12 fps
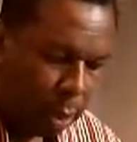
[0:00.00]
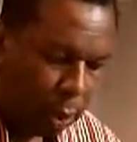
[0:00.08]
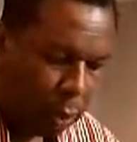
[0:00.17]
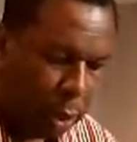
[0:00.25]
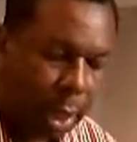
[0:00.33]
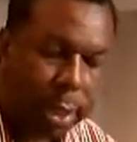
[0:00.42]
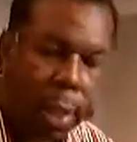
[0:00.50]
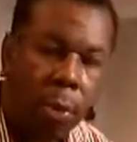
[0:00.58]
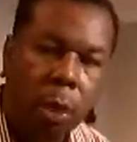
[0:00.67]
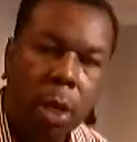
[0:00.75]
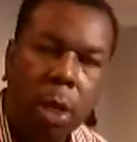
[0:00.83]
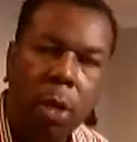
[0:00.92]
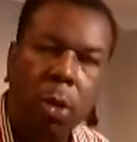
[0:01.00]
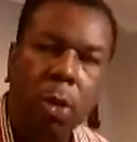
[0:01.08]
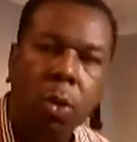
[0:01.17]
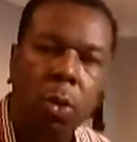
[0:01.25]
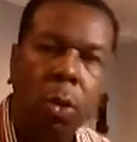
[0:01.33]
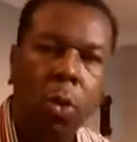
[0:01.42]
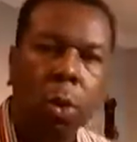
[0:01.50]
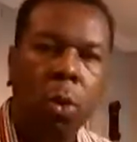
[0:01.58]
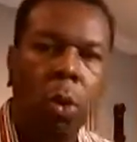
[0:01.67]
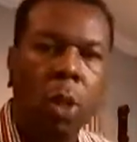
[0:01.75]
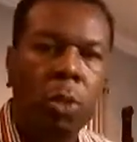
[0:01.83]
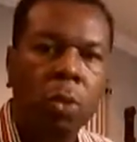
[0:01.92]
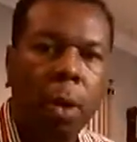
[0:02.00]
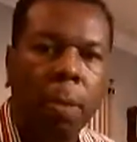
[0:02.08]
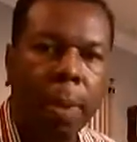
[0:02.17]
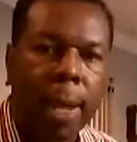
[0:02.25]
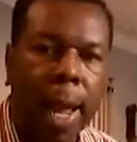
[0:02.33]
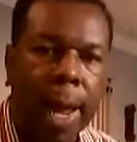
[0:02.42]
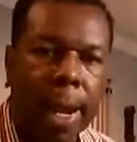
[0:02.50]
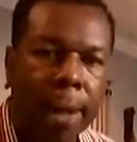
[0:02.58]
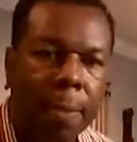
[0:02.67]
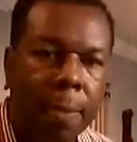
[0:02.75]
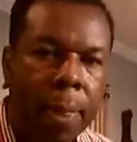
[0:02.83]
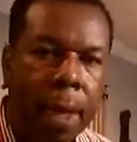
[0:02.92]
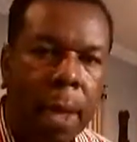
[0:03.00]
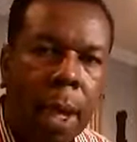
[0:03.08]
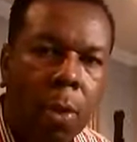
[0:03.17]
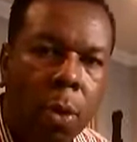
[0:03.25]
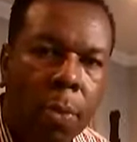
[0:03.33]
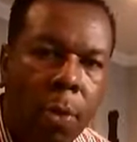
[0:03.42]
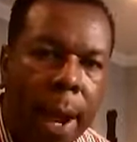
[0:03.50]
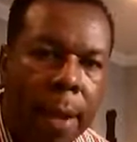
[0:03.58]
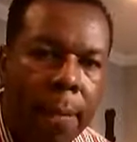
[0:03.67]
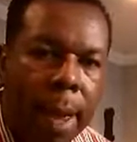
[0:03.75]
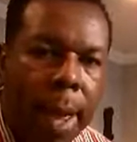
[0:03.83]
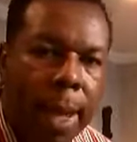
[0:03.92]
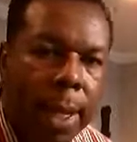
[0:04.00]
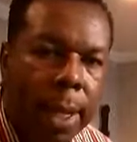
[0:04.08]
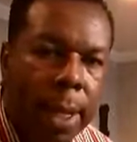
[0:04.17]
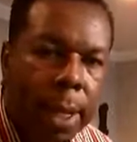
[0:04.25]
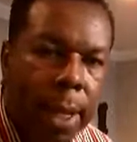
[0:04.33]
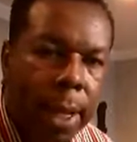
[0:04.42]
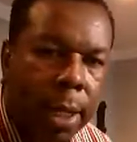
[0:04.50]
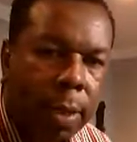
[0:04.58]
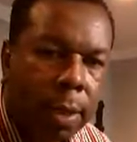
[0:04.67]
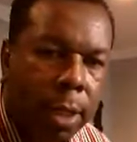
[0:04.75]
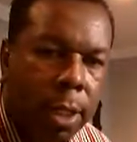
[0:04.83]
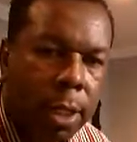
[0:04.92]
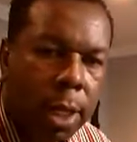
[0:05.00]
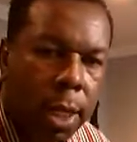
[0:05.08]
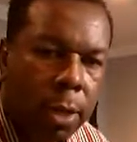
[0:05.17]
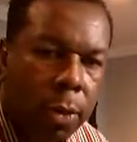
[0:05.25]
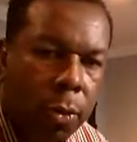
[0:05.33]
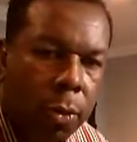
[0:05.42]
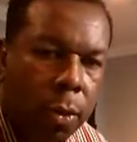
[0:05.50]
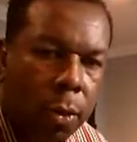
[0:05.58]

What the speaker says: so the next thing we're going to do, we're going to apply it. And we'll be right back and continue.